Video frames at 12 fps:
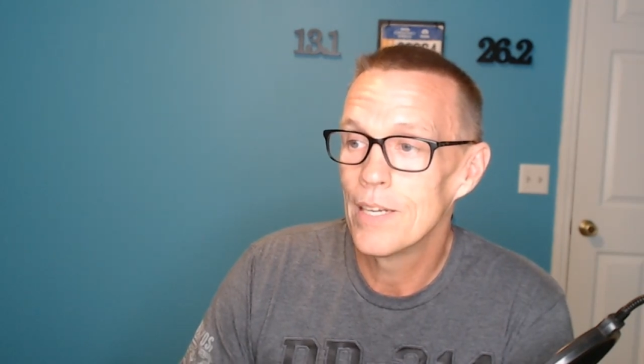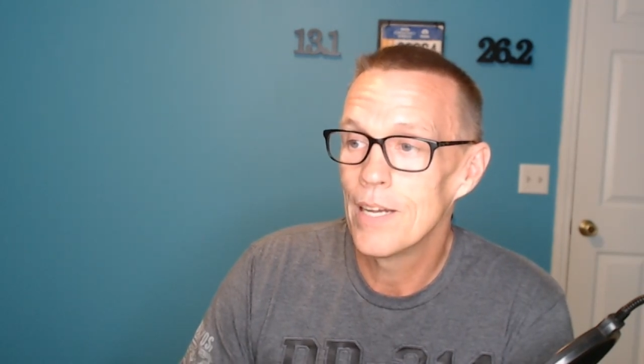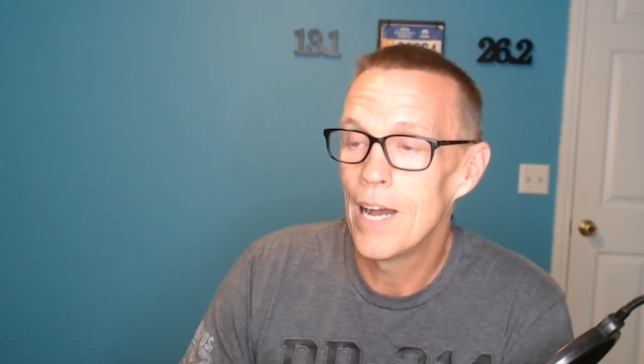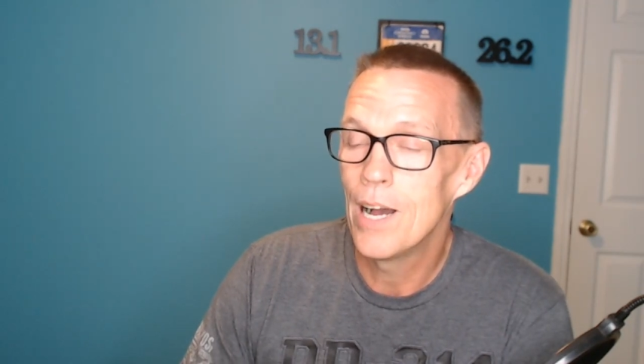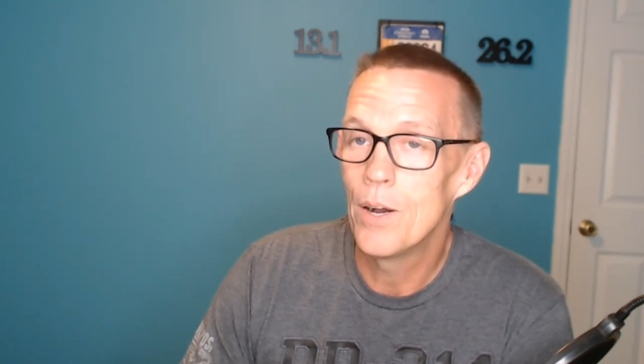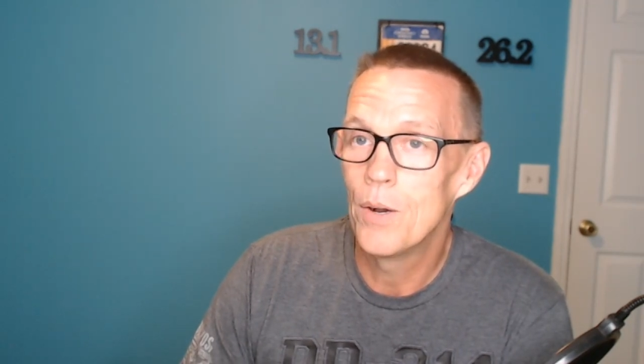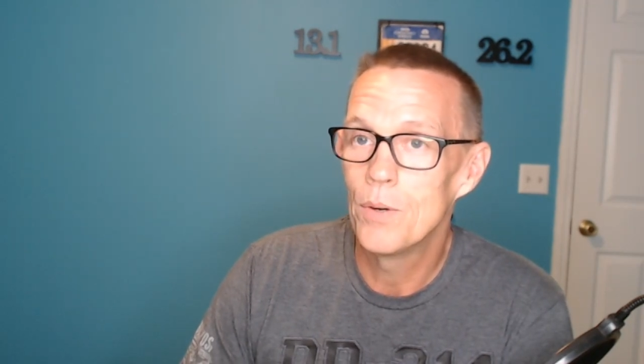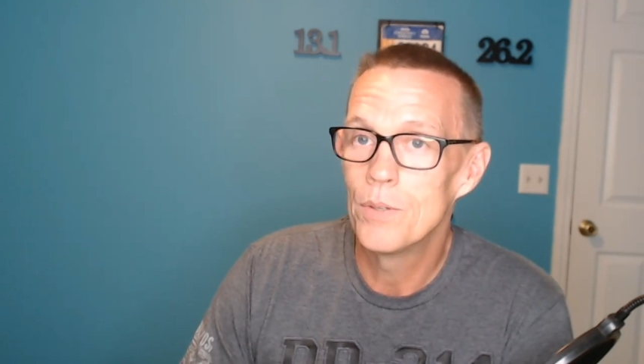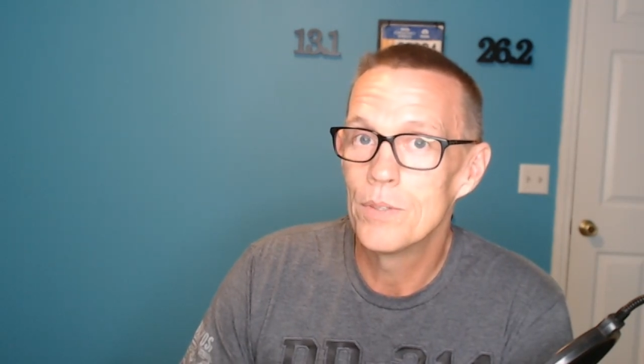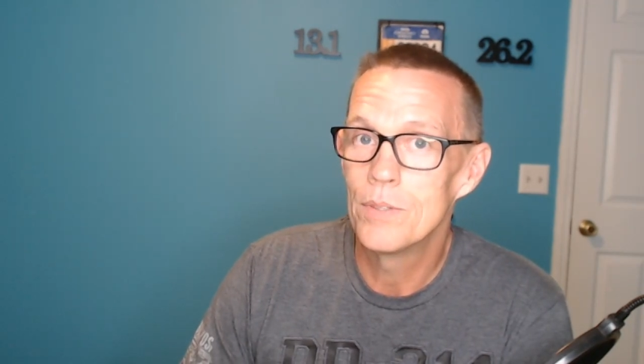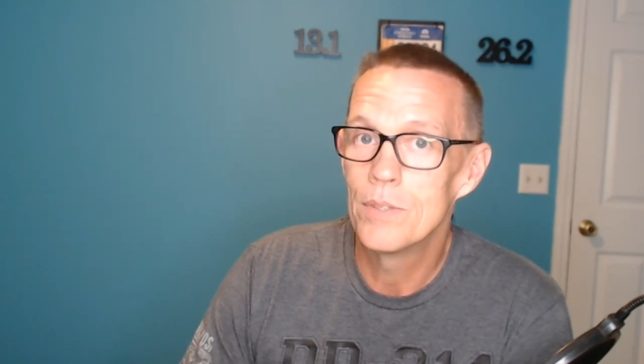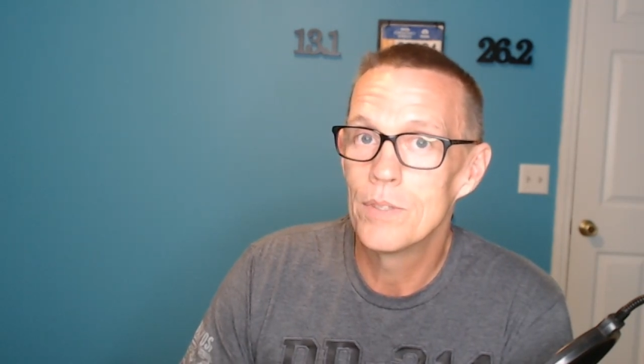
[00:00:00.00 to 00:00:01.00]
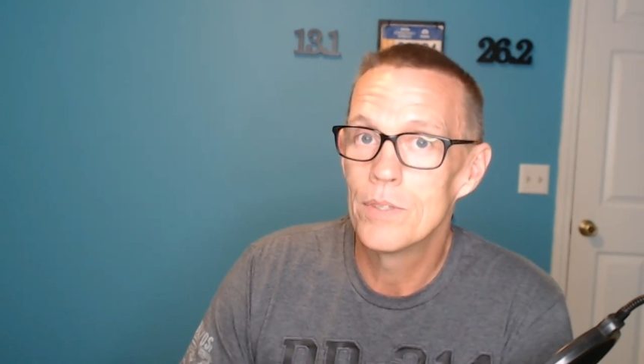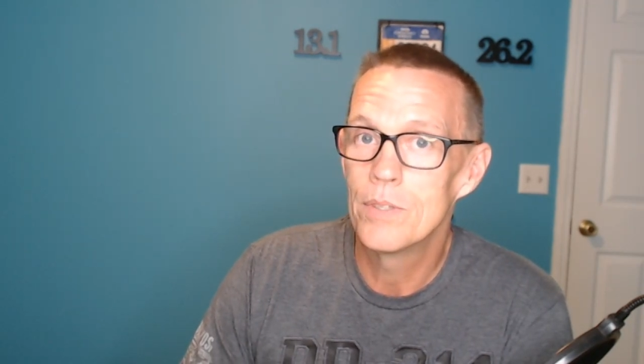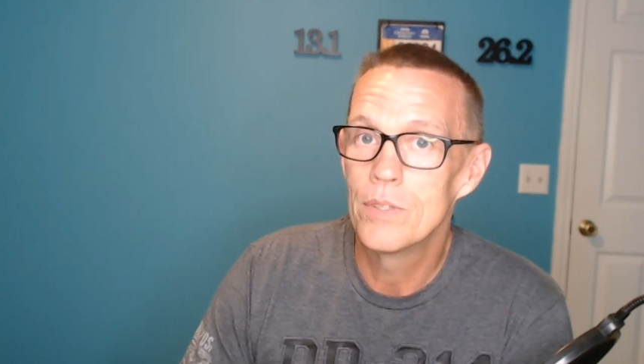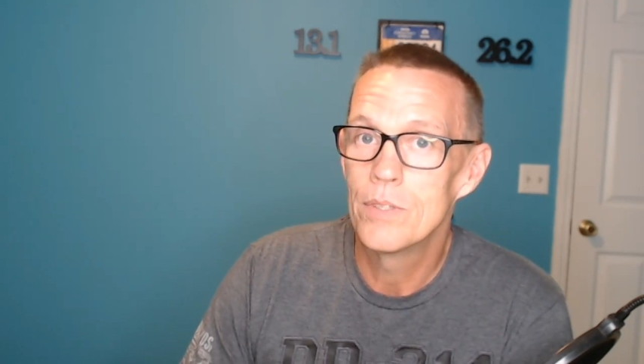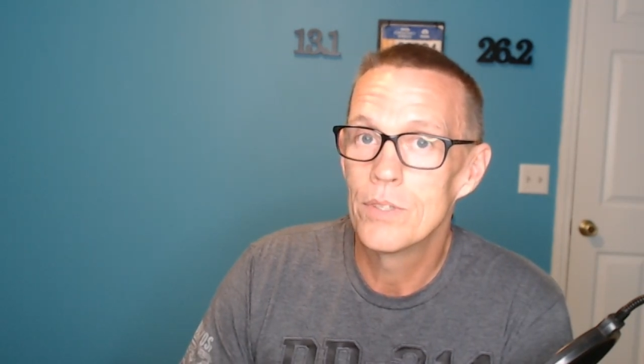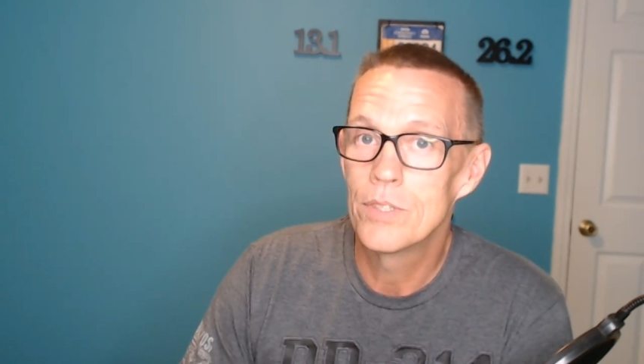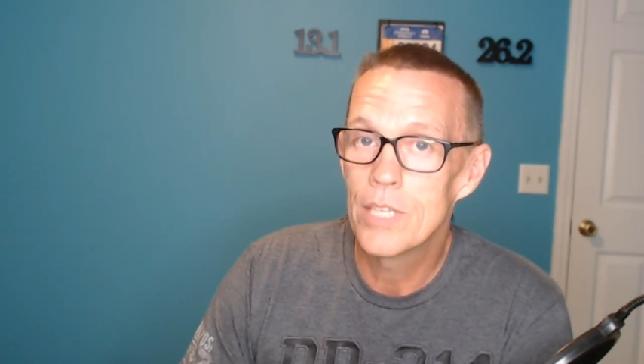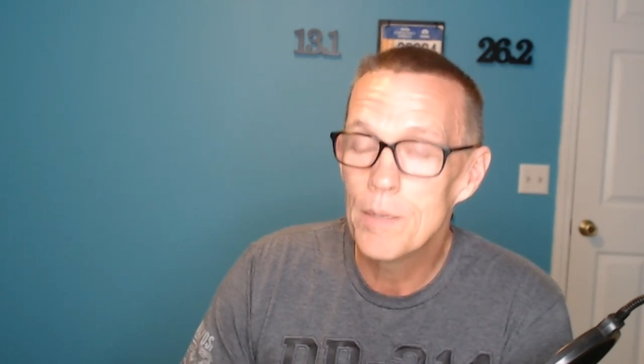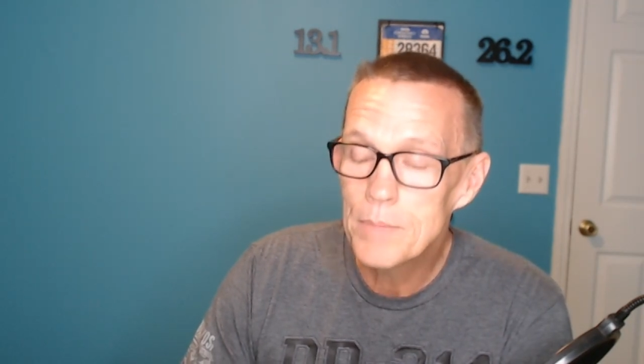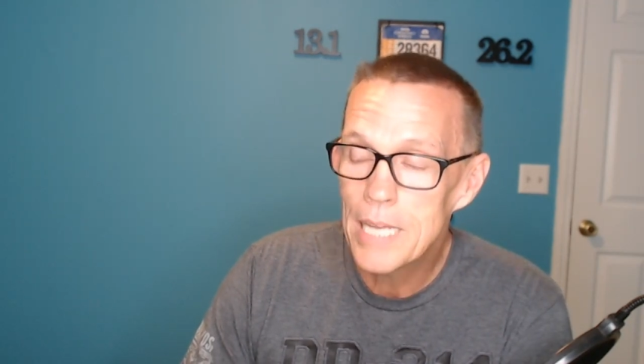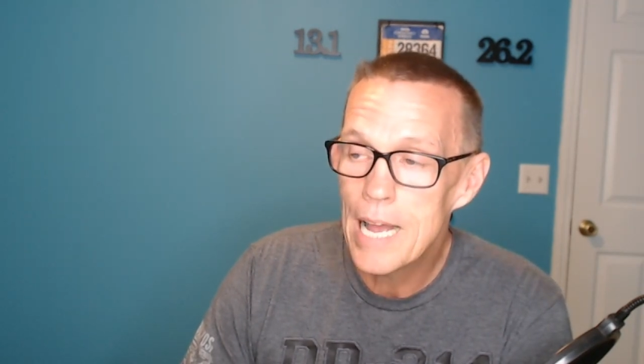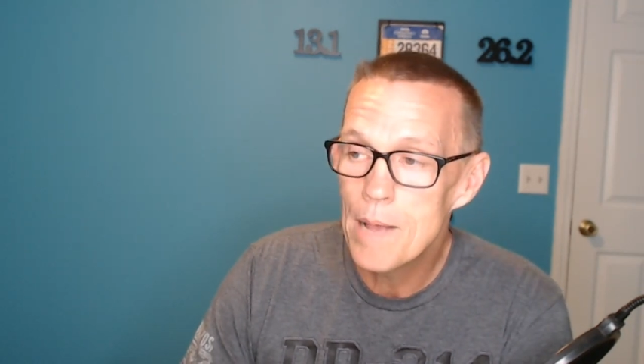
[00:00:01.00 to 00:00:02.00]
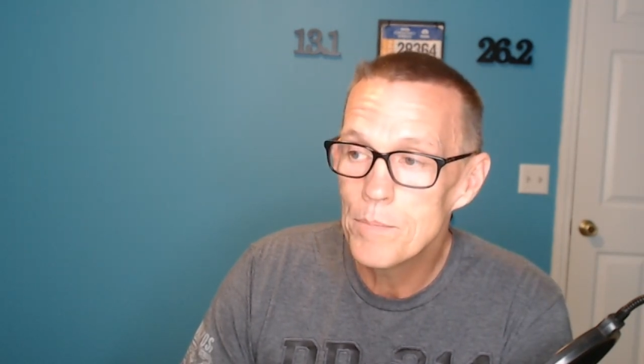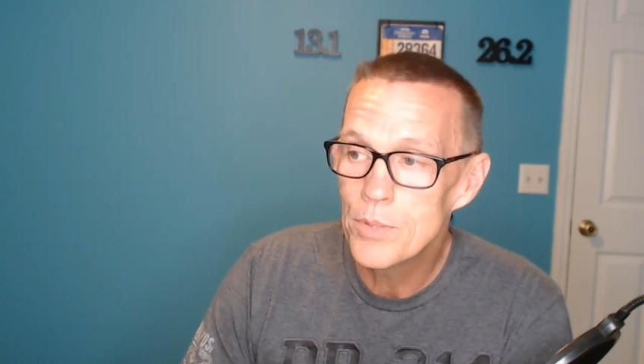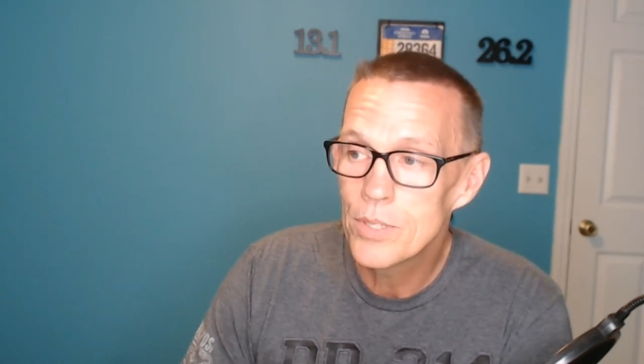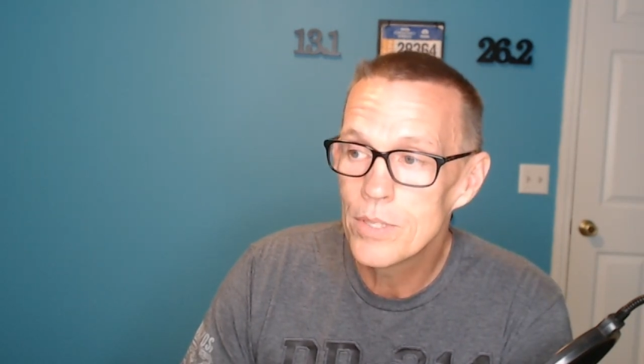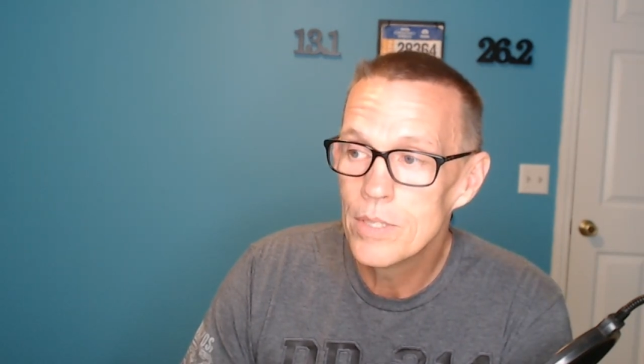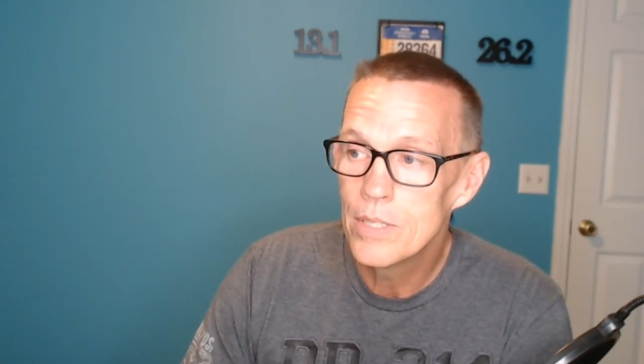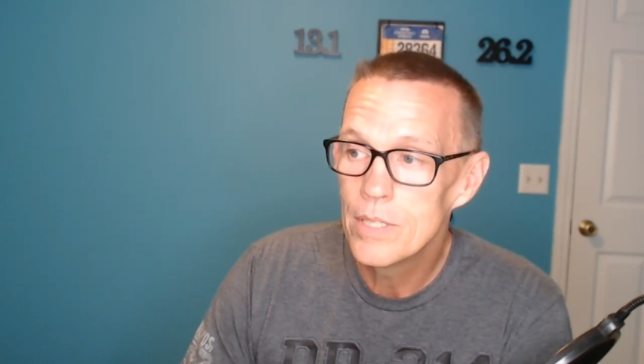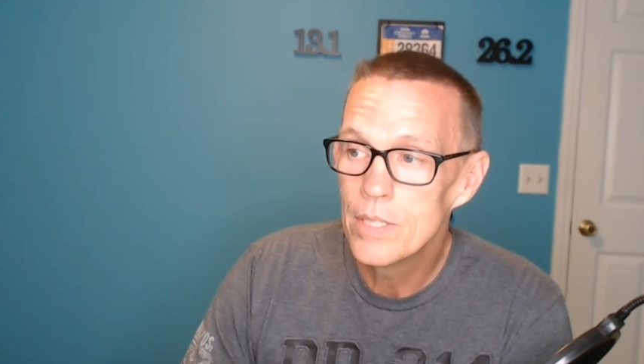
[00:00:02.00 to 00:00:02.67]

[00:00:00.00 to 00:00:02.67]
how sometimes